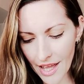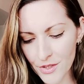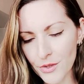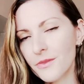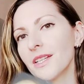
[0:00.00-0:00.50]
I
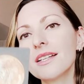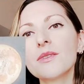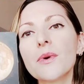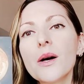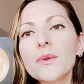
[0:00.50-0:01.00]
do think
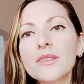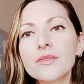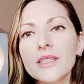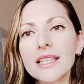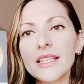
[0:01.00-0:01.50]
as well with
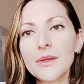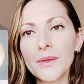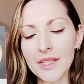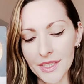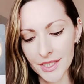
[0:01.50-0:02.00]
Leo
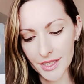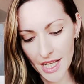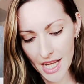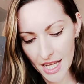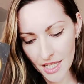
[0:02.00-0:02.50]
here
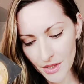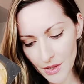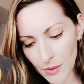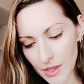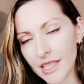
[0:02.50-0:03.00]
you
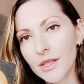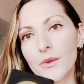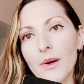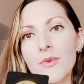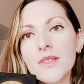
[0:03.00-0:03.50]
know, Leo
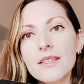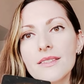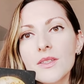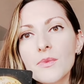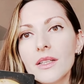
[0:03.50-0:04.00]

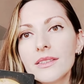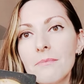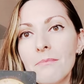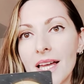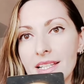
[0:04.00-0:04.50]
represents as well the
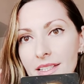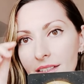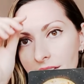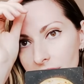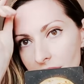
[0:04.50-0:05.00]

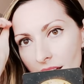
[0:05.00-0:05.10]
medic.